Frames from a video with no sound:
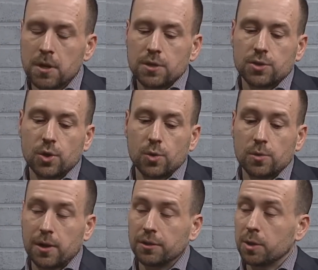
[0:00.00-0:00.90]
So
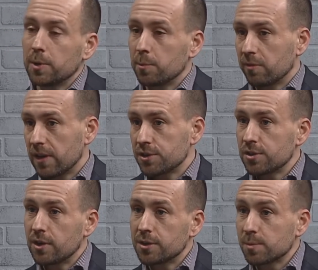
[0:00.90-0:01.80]
a little bit of
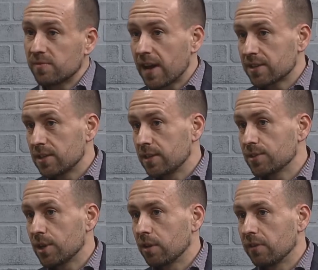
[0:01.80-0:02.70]
prevention. There are some
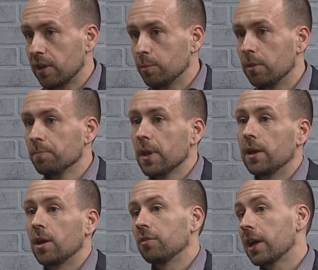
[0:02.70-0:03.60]
vaccines that are available
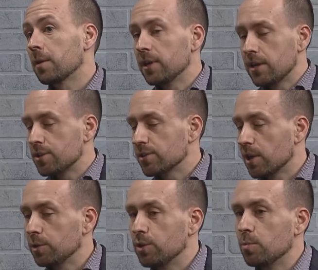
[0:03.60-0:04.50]
and other recommendations
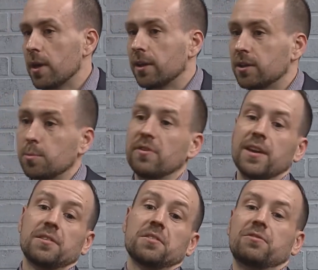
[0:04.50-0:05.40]
that we do make to
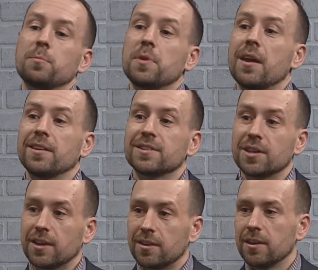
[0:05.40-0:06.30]
prevent from getting
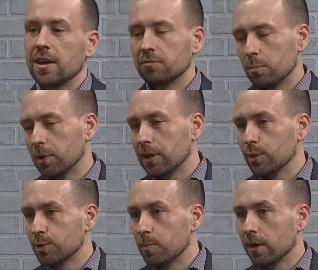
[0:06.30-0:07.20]
sick and from bringing
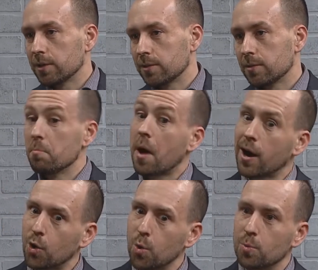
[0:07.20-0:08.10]
those bugs
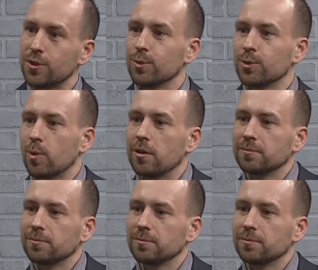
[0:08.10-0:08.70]
back home with you as well.